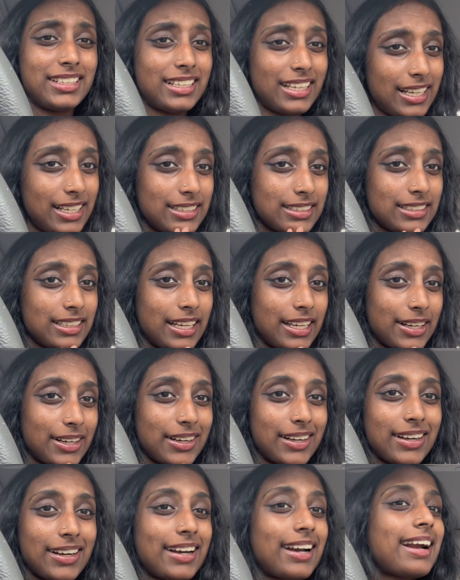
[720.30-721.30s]
days
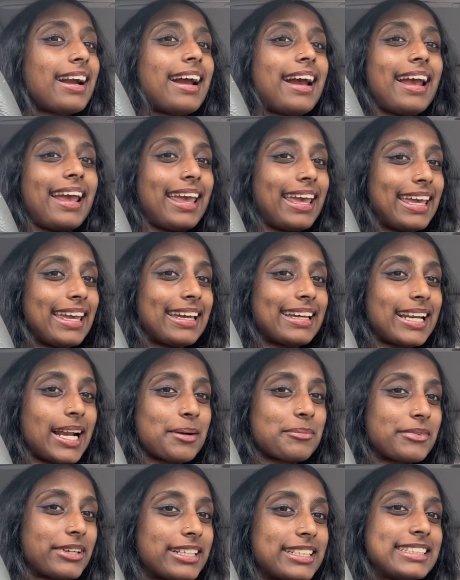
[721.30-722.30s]
later and
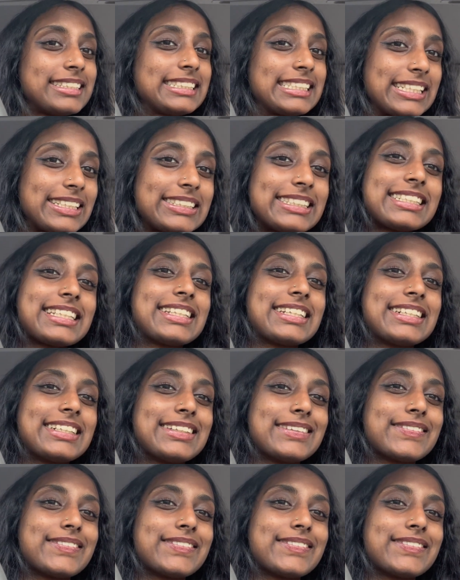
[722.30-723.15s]
I'm ready to show you the